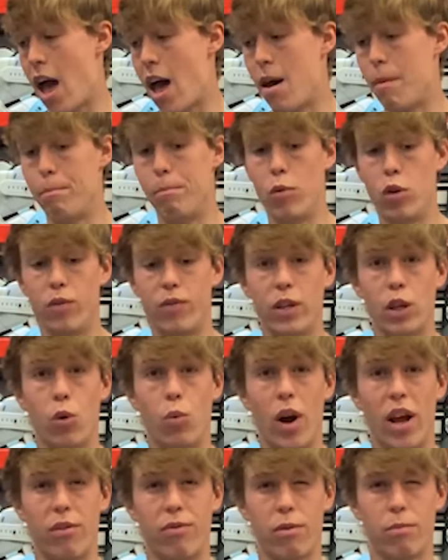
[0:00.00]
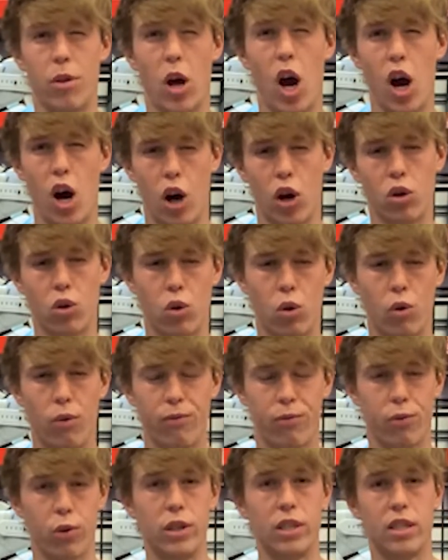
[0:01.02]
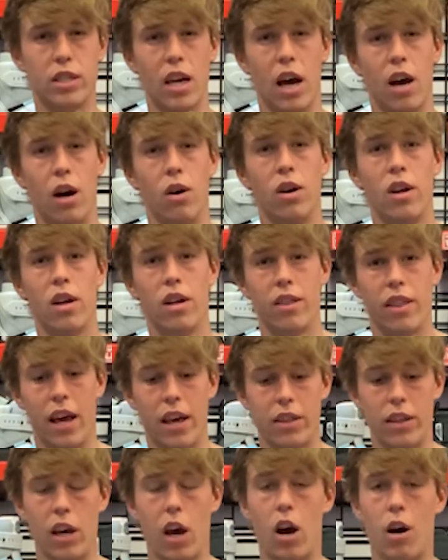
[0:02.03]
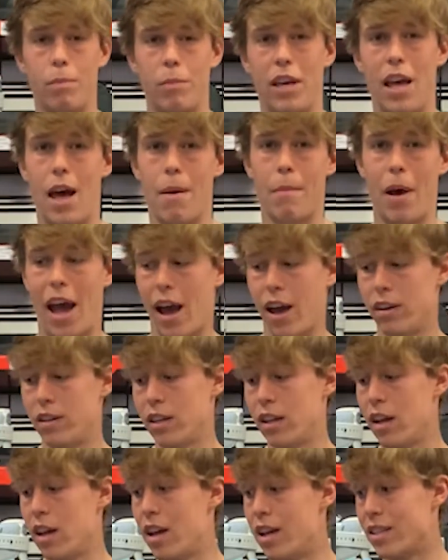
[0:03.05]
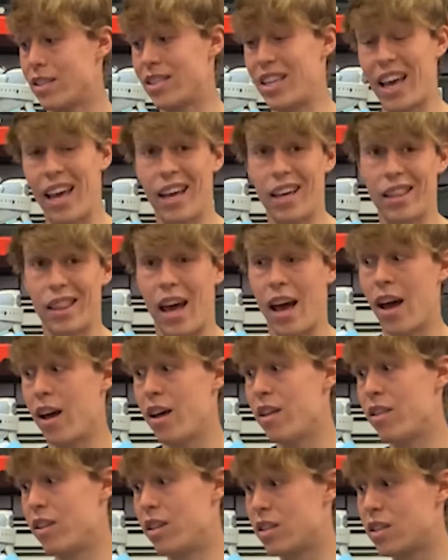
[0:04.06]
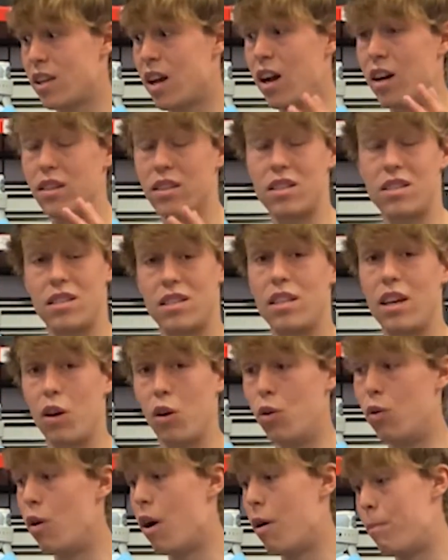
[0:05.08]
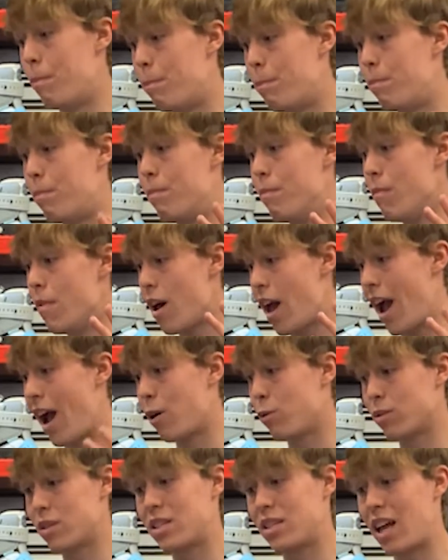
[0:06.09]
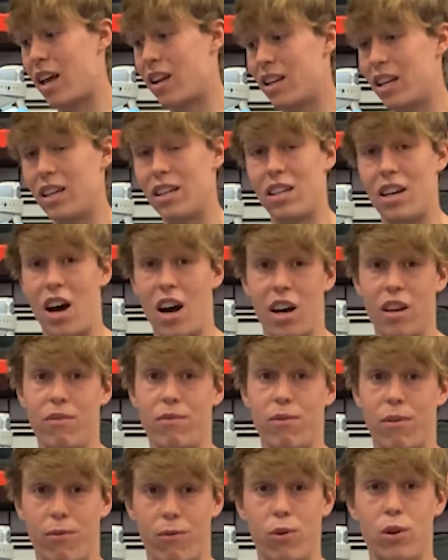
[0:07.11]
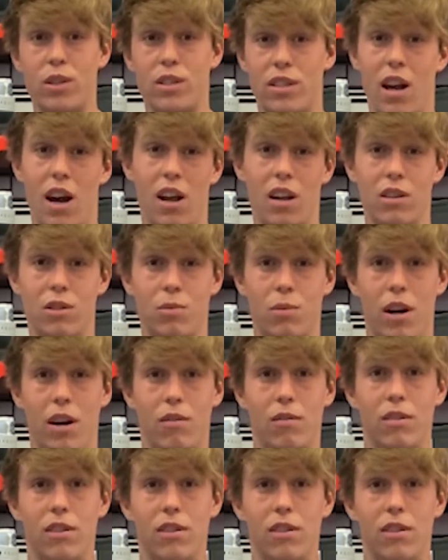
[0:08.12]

moving away from the hardcore freestyle that the RPM had. Saying that, this kite's still an outstanding kite for freestyle as well.